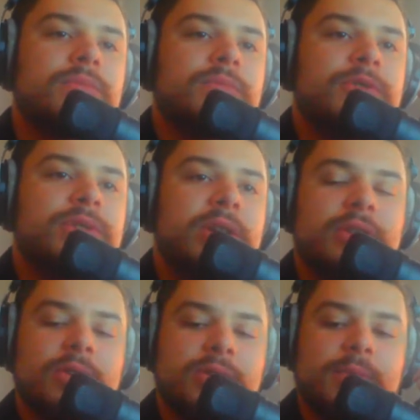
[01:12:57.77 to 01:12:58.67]
Just like
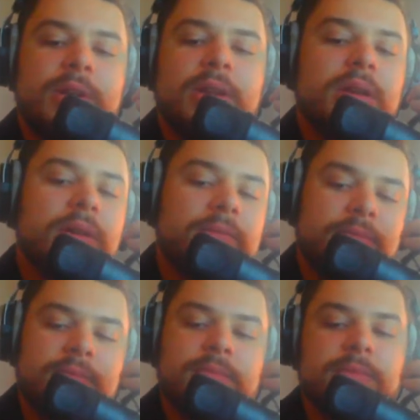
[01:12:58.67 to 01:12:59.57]
social media,
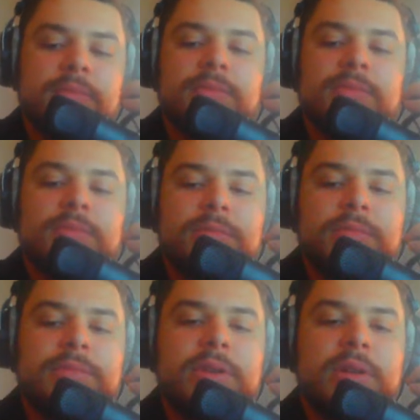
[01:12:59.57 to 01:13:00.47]

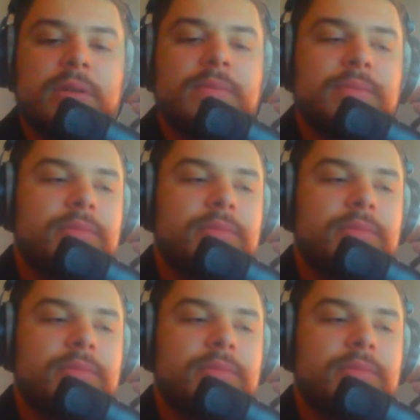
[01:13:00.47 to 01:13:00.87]
you know,